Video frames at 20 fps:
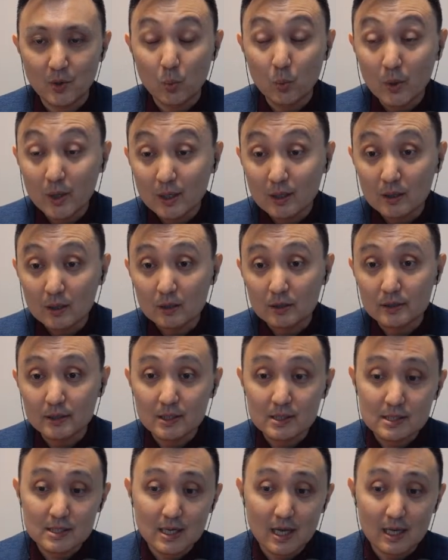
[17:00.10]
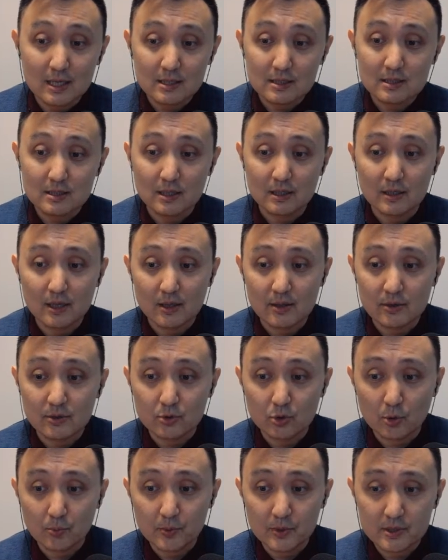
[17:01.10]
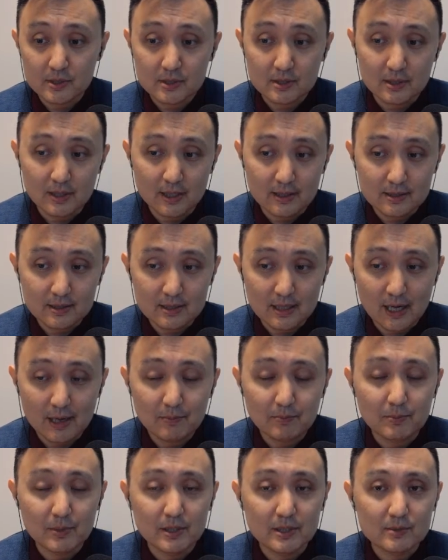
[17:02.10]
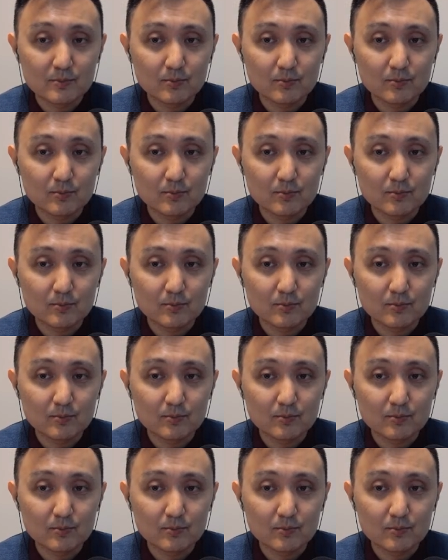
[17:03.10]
We'll discuss another topics next time. Please